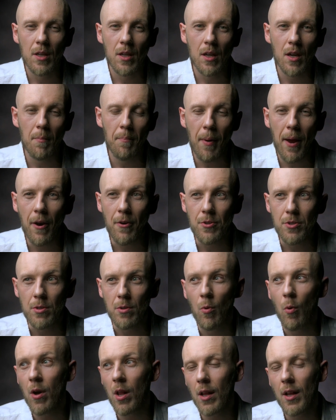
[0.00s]
compared
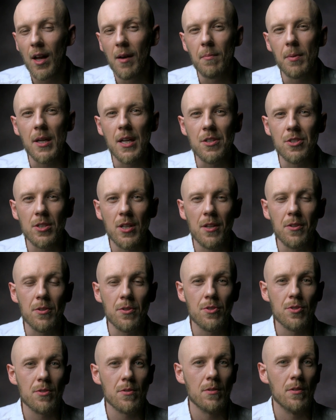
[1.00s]
to oil companies and
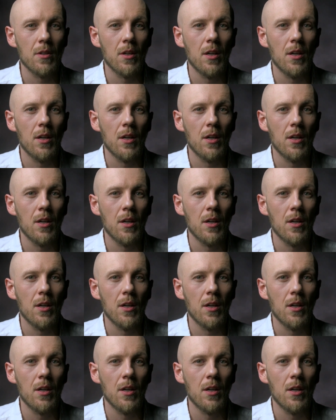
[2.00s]
others,